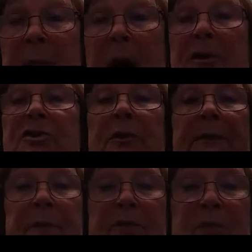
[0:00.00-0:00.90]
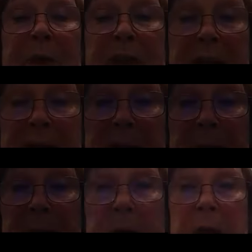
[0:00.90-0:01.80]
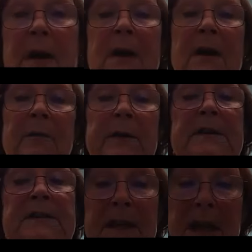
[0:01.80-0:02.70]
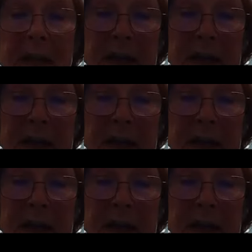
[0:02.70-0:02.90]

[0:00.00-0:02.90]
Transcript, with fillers: of March or the first week in April when the city